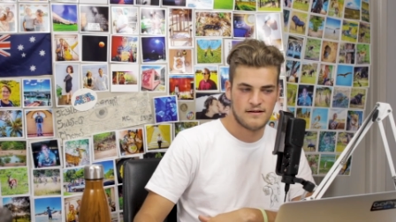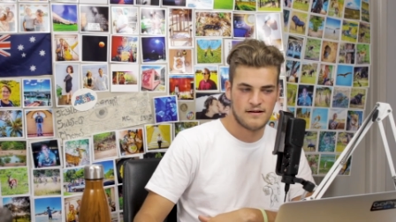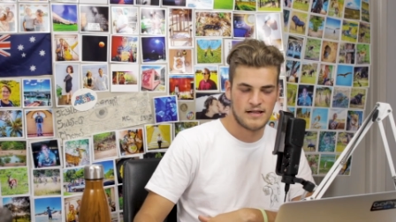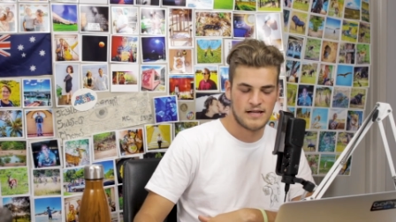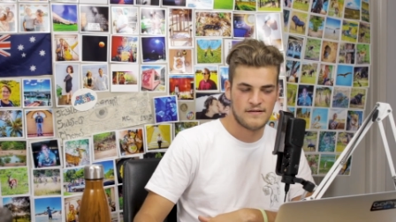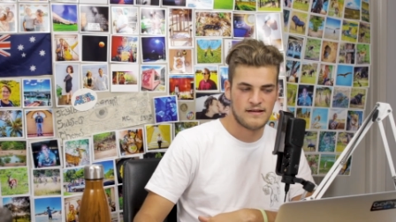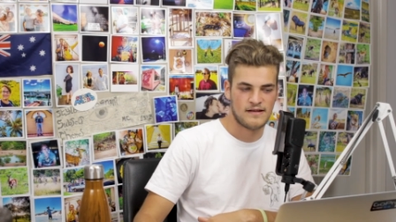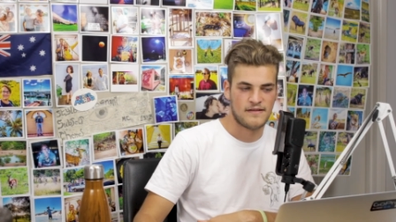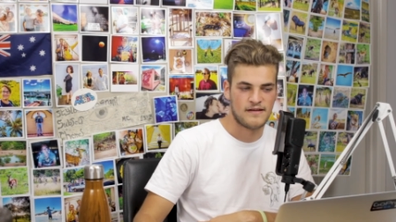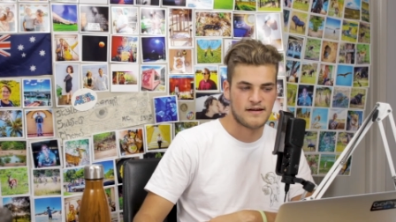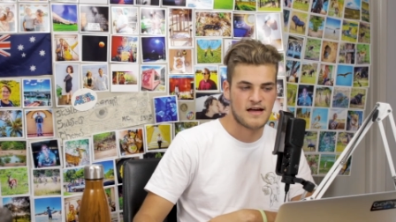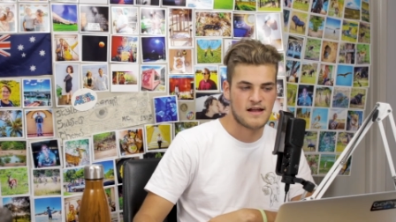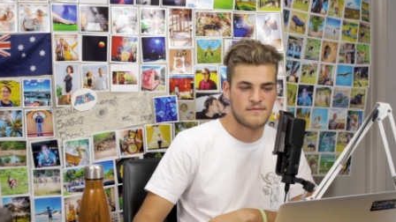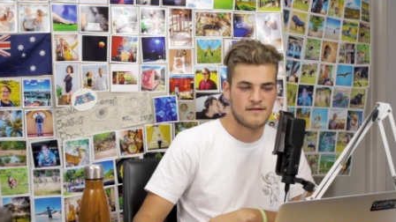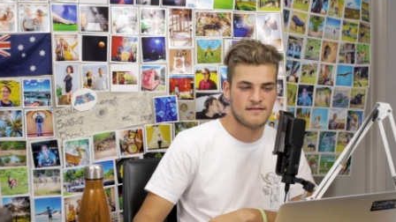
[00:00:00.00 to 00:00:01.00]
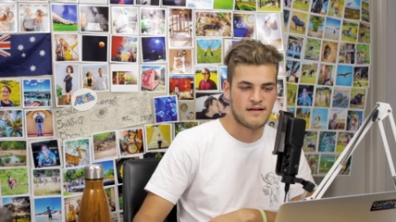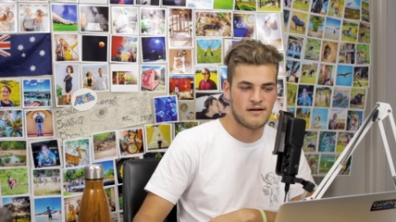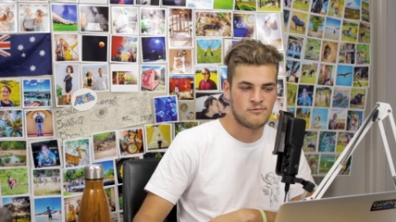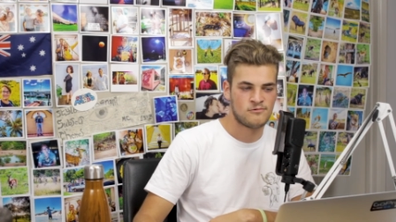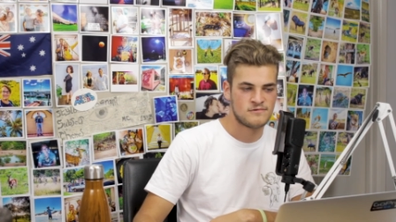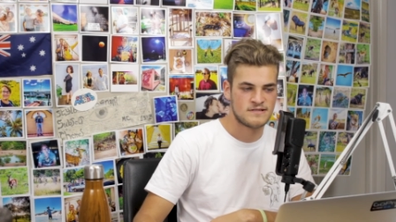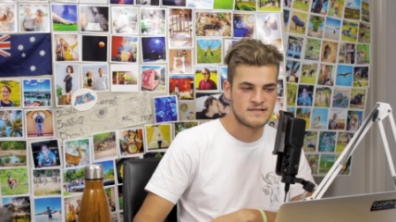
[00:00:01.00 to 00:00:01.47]
I love how like the Academy's like,
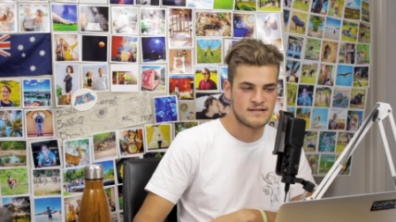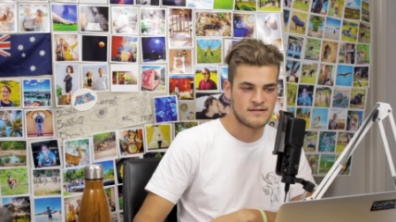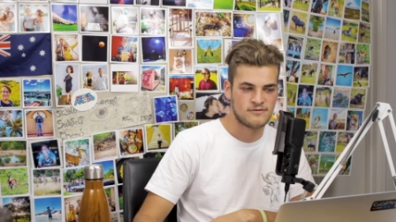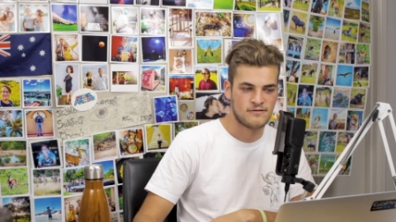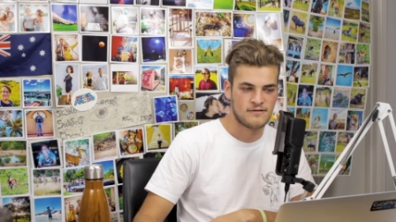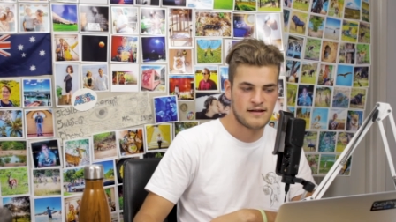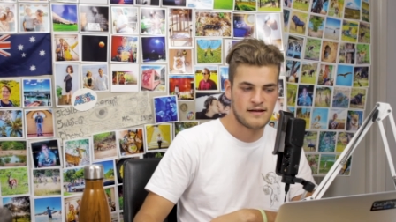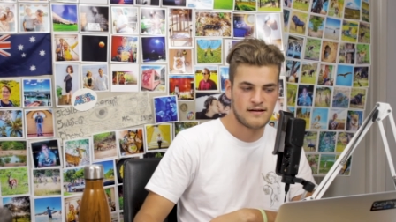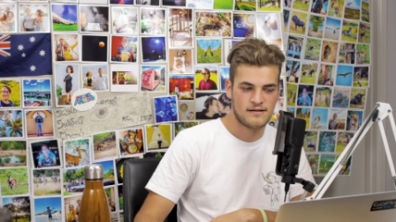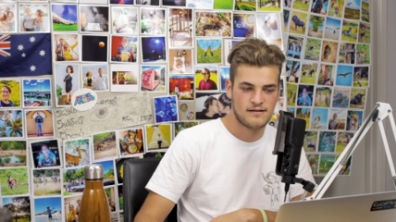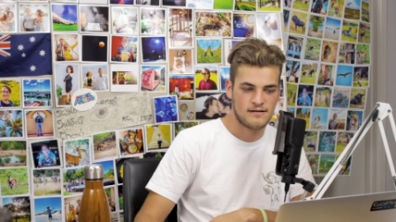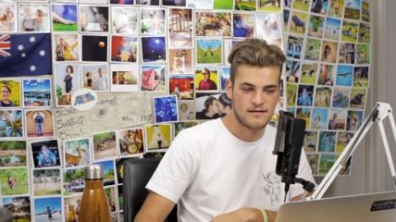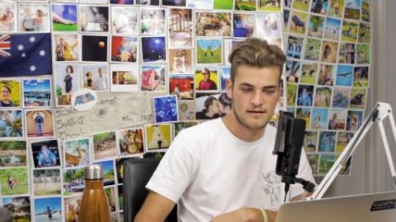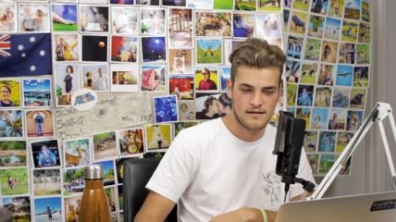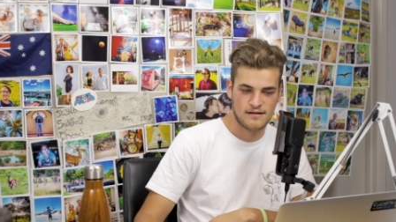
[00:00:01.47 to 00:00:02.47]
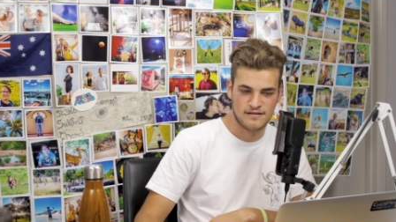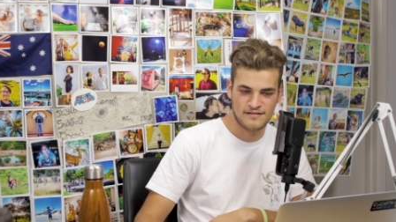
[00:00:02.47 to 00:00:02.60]
we'll just ignore that. And